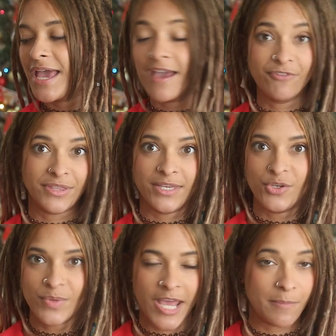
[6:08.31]
everything
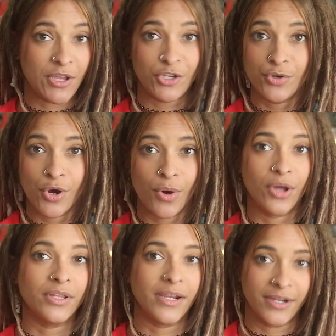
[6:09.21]
you name it you go
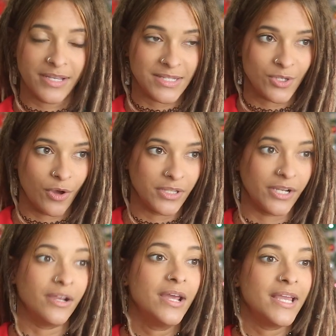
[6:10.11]
on there it's on
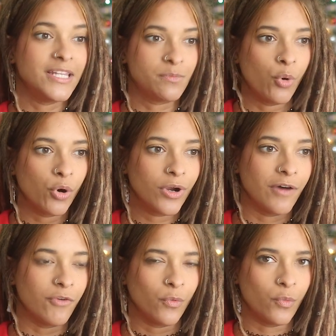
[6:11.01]
there it's more
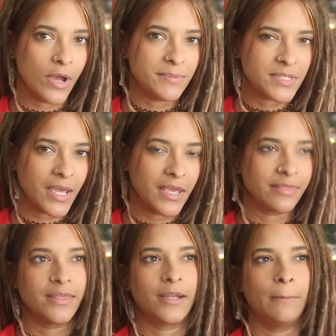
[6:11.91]
of a
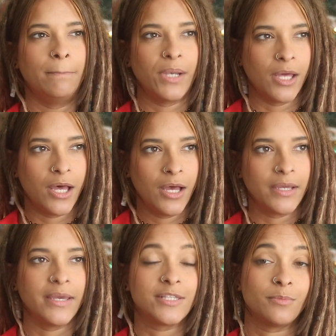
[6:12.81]
website than a
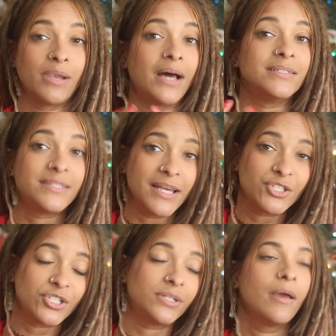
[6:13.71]
blog it has a blog
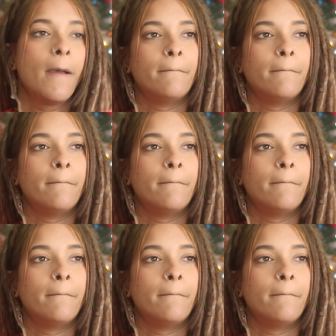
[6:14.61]
section